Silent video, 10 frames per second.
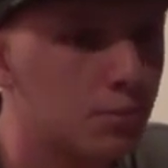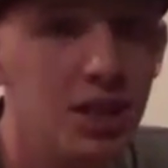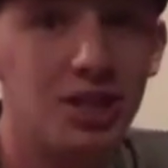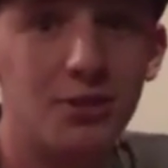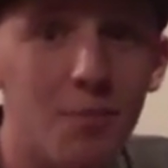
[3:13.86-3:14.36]

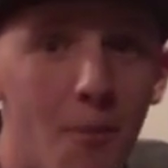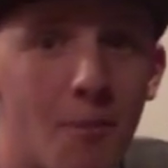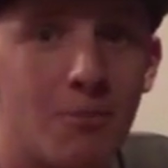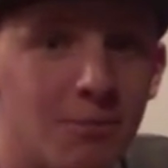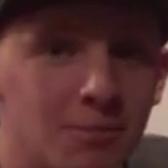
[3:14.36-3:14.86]
Peach.
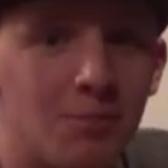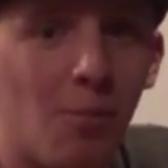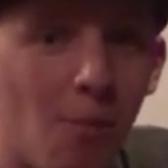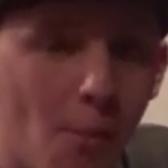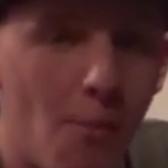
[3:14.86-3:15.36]

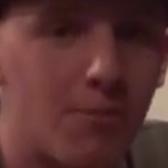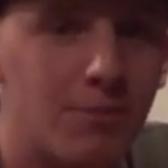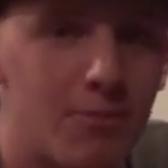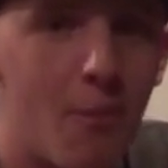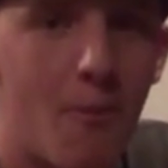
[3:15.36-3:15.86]

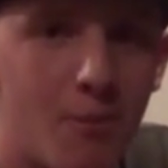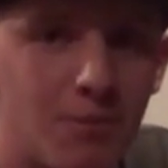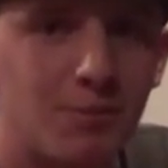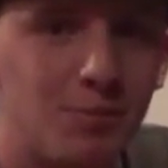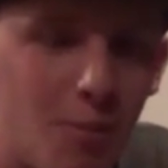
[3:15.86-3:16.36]
Piece of shit.